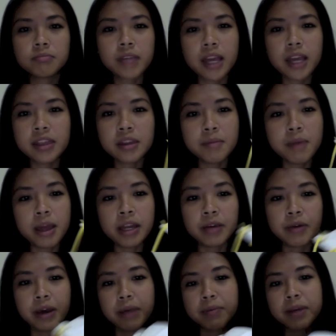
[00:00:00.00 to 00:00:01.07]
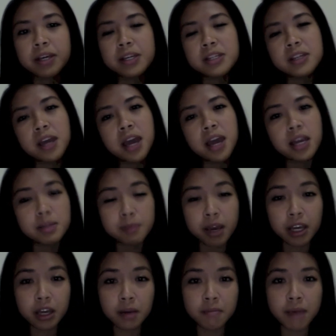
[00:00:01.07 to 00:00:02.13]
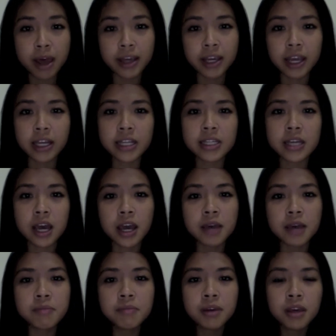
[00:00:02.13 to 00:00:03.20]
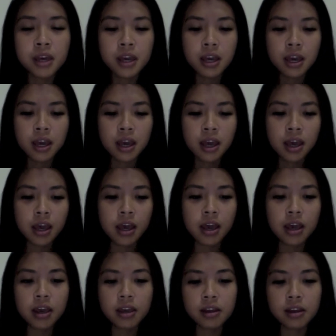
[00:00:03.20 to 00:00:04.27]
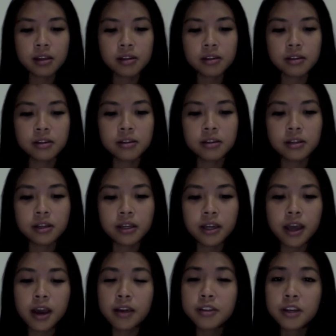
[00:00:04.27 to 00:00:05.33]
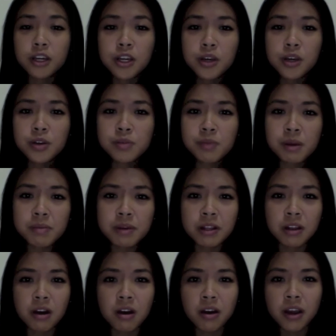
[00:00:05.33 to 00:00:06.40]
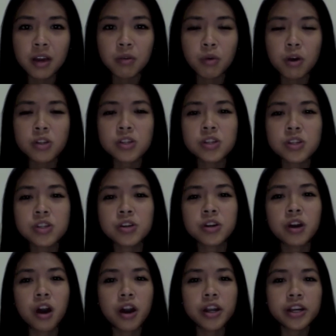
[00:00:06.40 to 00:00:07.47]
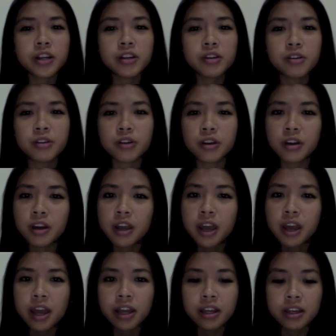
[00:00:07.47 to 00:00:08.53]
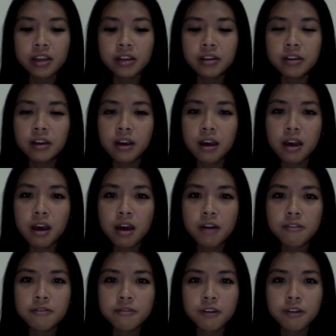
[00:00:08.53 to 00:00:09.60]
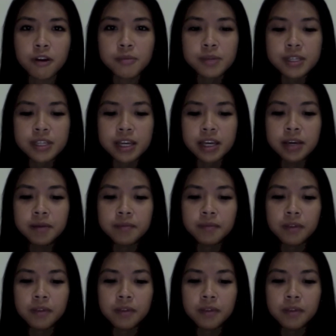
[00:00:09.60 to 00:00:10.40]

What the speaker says: them anyway, because the haze might come back anytime. And yeah, the queues might be long at Watson's or Guardian or any pharmacy.